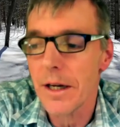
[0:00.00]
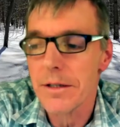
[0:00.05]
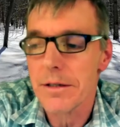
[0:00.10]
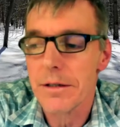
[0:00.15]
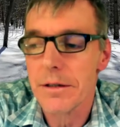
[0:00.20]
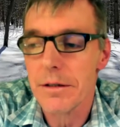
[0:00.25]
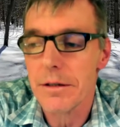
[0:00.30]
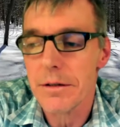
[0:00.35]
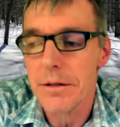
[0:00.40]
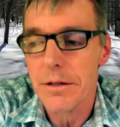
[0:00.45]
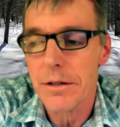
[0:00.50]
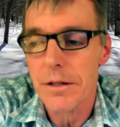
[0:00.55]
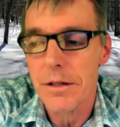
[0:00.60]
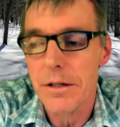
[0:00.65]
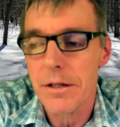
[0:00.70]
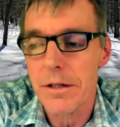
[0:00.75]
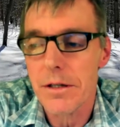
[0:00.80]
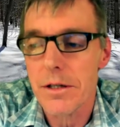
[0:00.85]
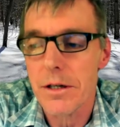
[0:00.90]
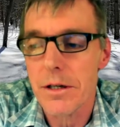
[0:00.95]
it's
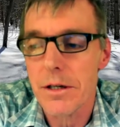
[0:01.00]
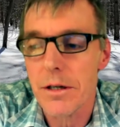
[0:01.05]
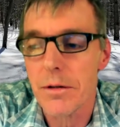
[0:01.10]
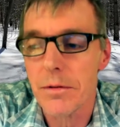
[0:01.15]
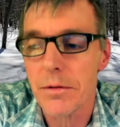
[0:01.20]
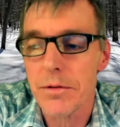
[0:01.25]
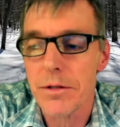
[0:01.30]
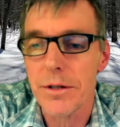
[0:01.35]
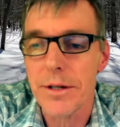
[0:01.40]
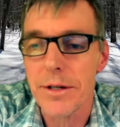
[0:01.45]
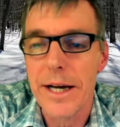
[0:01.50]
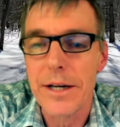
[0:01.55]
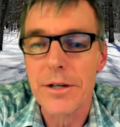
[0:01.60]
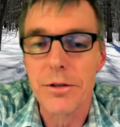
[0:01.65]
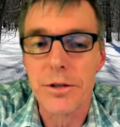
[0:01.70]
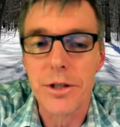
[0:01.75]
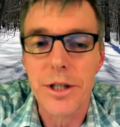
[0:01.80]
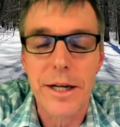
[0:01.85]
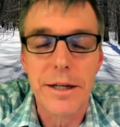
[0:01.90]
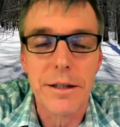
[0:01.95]
so so
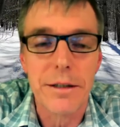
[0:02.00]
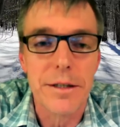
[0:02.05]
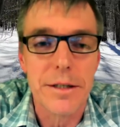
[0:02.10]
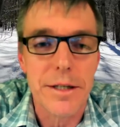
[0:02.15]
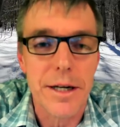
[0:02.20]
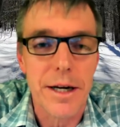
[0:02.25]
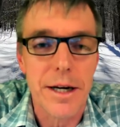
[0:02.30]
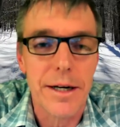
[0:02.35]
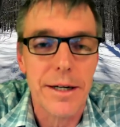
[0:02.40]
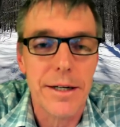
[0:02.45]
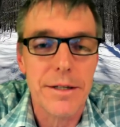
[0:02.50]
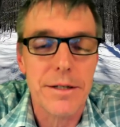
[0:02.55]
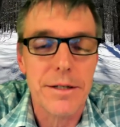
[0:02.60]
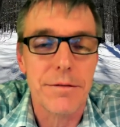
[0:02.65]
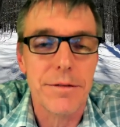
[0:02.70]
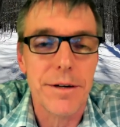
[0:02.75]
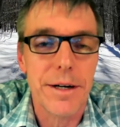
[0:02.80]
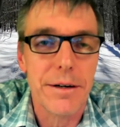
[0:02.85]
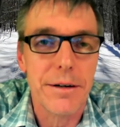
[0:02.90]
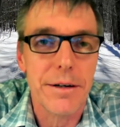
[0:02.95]
natural channel design is
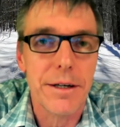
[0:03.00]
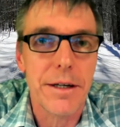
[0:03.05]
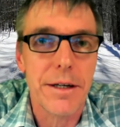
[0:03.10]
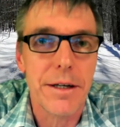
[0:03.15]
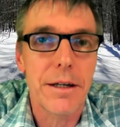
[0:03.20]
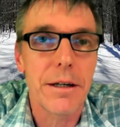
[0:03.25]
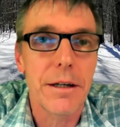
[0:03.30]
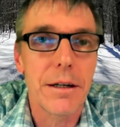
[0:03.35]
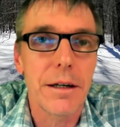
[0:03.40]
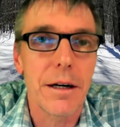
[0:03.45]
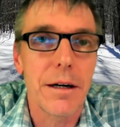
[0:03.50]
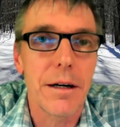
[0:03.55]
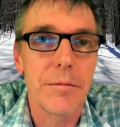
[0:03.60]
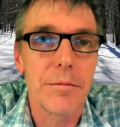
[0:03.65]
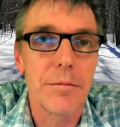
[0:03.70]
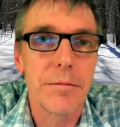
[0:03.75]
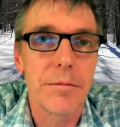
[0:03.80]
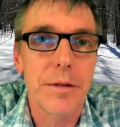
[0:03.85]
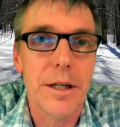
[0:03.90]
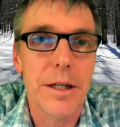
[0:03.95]
a very
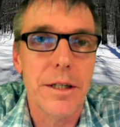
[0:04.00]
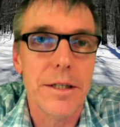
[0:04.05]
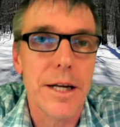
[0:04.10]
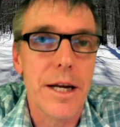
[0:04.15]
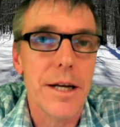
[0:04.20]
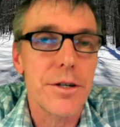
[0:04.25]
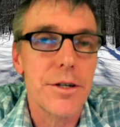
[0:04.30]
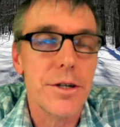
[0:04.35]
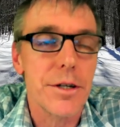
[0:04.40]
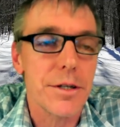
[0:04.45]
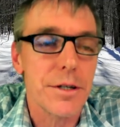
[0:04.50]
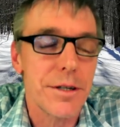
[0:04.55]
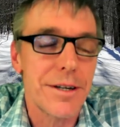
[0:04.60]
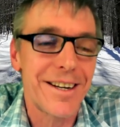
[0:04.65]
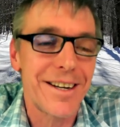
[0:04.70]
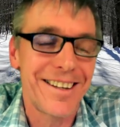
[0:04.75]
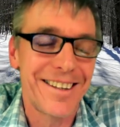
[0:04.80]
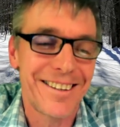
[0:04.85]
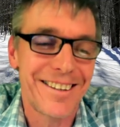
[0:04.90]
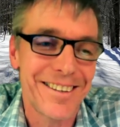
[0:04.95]
um,
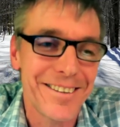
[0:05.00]
contentious